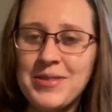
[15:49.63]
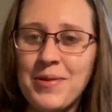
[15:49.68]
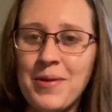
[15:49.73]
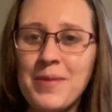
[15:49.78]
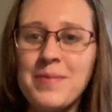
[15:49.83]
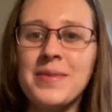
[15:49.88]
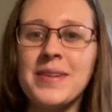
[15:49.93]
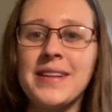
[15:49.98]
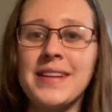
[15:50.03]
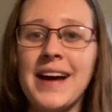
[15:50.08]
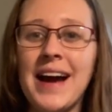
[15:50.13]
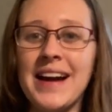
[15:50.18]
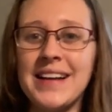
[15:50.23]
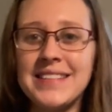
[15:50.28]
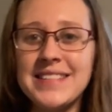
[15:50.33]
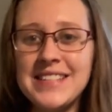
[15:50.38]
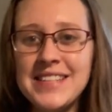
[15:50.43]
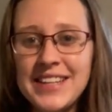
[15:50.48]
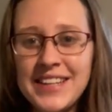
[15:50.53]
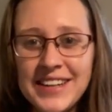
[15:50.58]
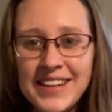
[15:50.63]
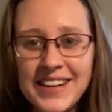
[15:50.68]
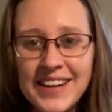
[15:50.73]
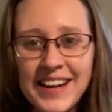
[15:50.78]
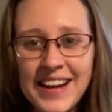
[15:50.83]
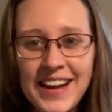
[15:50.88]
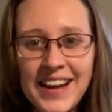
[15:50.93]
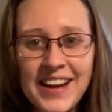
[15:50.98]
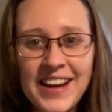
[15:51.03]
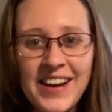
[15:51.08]
from last year
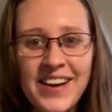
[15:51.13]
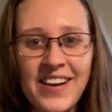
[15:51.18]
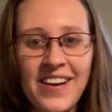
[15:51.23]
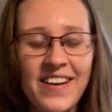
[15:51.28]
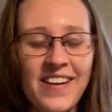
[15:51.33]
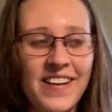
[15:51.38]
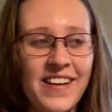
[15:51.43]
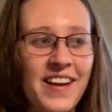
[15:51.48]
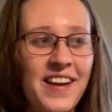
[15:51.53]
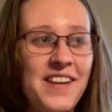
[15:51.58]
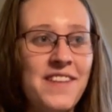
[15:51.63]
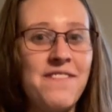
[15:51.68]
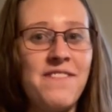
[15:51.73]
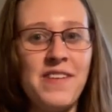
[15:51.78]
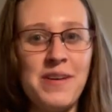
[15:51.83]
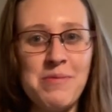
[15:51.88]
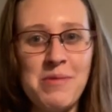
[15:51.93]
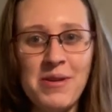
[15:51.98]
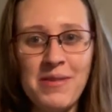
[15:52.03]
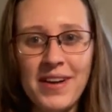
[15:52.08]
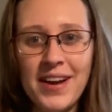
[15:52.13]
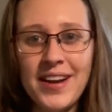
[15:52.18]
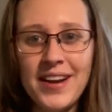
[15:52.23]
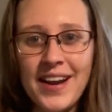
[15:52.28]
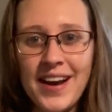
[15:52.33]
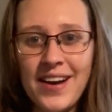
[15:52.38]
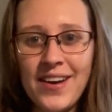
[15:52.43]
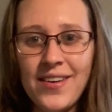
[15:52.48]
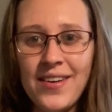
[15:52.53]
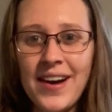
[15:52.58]
are gonna fit me right
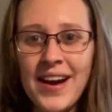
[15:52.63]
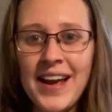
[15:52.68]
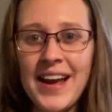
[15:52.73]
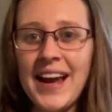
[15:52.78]
now.